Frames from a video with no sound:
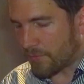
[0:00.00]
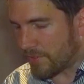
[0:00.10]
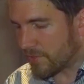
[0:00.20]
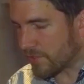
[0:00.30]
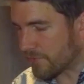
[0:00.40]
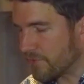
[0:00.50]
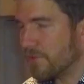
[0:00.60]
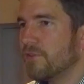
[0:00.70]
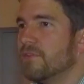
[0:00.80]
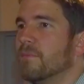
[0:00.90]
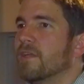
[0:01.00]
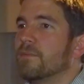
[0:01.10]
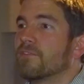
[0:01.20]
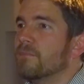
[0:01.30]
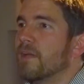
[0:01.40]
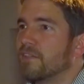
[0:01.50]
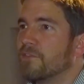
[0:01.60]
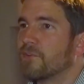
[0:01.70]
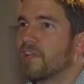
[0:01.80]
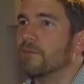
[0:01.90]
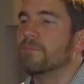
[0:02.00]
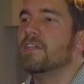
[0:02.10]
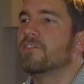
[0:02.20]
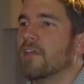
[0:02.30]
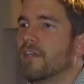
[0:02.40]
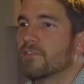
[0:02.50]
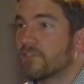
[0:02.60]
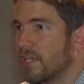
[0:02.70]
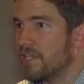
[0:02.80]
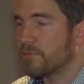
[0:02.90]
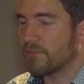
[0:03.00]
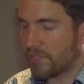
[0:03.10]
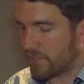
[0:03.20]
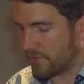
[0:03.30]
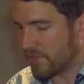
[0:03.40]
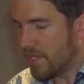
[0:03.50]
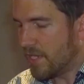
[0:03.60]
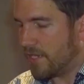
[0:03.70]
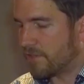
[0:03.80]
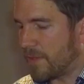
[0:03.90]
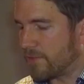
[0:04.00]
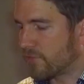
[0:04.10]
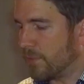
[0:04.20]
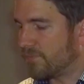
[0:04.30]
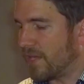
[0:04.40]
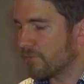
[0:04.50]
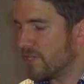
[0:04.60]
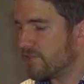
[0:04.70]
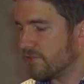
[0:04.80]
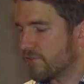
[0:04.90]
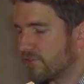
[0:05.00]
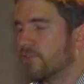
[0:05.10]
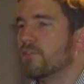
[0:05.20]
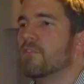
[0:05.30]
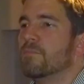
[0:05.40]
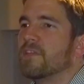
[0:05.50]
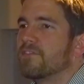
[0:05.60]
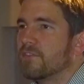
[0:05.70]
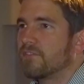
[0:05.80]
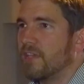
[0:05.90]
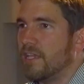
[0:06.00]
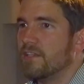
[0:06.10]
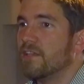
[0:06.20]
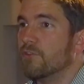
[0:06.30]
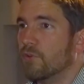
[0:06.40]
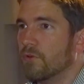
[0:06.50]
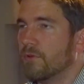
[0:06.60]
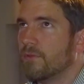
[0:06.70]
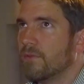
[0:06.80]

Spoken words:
everybody, good afternoon. My name is Luke Magnay from Clout Media, and today's presentation is about the top 5 reasons to do business in your